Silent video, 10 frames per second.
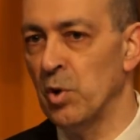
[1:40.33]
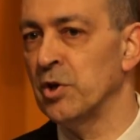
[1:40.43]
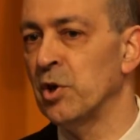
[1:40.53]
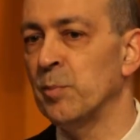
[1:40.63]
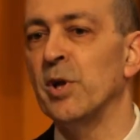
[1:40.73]

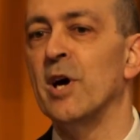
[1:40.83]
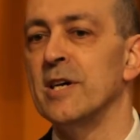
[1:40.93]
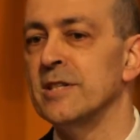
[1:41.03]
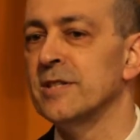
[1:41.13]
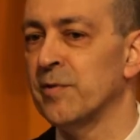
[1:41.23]
hold your
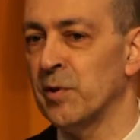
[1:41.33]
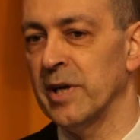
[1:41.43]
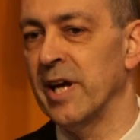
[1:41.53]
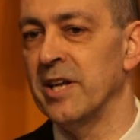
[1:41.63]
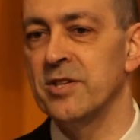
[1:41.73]
applause
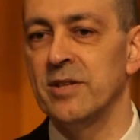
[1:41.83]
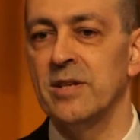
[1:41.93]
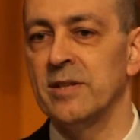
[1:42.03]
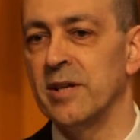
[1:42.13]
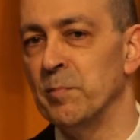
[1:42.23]
for each.
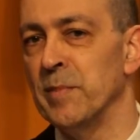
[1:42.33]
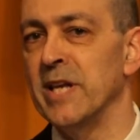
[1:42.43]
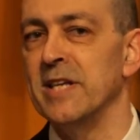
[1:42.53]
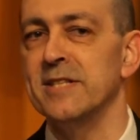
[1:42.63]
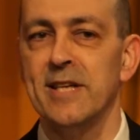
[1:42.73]
They're
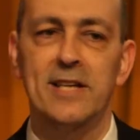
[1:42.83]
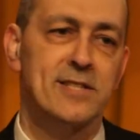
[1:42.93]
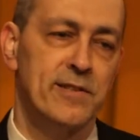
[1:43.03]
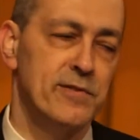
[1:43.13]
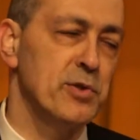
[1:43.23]
mini
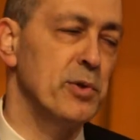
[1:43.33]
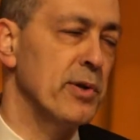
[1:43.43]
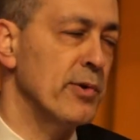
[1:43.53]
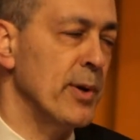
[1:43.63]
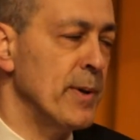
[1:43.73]
sets of 2 or
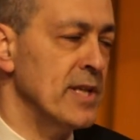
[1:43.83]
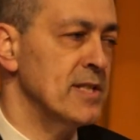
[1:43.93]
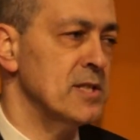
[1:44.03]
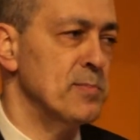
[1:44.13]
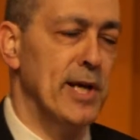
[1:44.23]
3
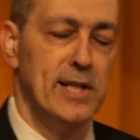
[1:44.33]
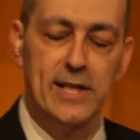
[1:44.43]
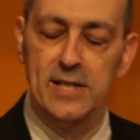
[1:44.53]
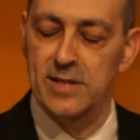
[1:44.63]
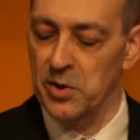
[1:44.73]
pieces
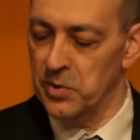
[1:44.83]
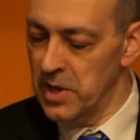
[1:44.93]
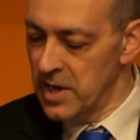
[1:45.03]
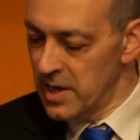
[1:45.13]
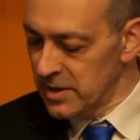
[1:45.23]
mainly, so
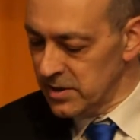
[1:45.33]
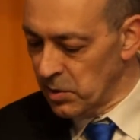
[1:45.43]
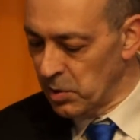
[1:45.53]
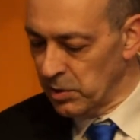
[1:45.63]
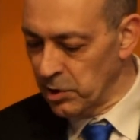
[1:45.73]

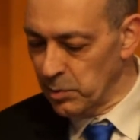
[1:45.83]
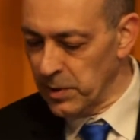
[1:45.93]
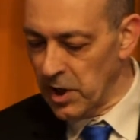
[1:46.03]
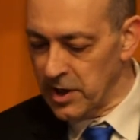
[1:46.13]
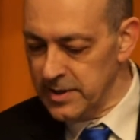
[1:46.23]
hold your
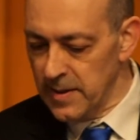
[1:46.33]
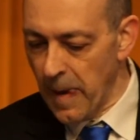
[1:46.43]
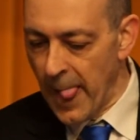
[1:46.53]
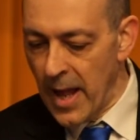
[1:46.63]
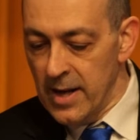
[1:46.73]
applause.
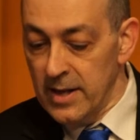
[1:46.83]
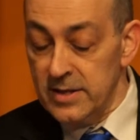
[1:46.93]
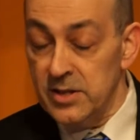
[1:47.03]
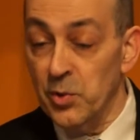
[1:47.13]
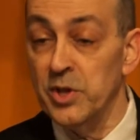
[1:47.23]

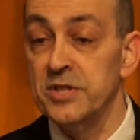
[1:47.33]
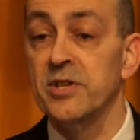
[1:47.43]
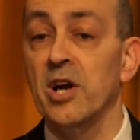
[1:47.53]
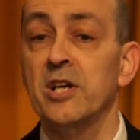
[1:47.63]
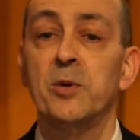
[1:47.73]
So we'll
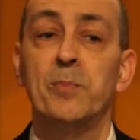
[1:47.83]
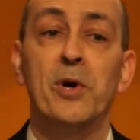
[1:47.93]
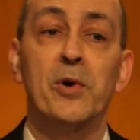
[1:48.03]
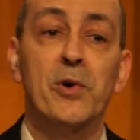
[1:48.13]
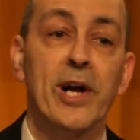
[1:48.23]
start the
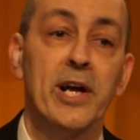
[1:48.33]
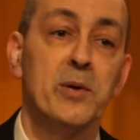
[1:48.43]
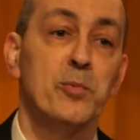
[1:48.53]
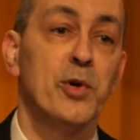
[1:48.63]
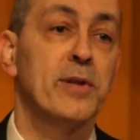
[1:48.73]

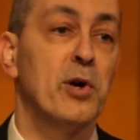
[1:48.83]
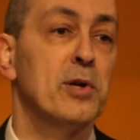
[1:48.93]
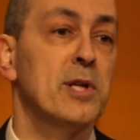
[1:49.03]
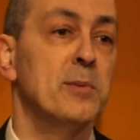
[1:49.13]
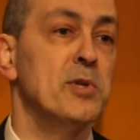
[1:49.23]
program with
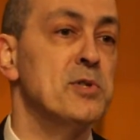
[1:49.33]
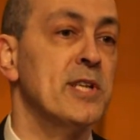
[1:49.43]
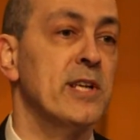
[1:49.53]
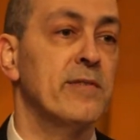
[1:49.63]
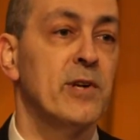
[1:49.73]
early
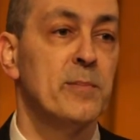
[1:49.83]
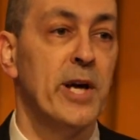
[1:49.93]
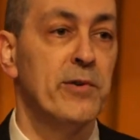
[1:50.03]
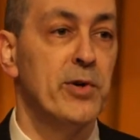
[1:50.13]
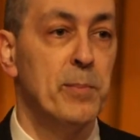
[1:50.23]
music from
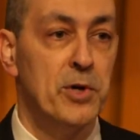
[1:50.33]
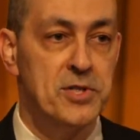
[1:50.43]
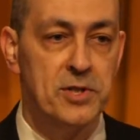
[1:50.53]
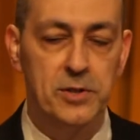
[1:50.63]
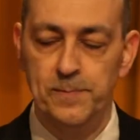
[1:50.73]
Henry
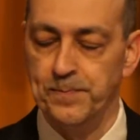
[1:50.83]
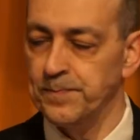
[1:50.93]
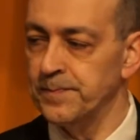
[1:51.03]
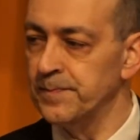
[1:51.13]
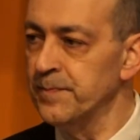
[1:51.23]
Purcell,
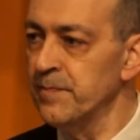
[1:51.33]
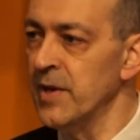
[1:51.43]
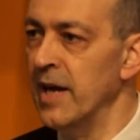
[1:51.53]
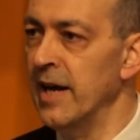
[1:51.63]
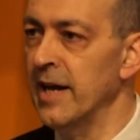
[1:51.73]

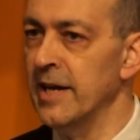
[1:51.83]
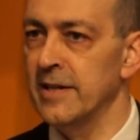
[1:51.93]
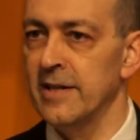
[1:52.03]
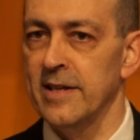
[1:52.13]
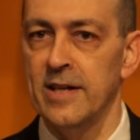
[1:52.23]

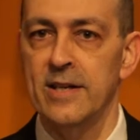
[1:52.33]
and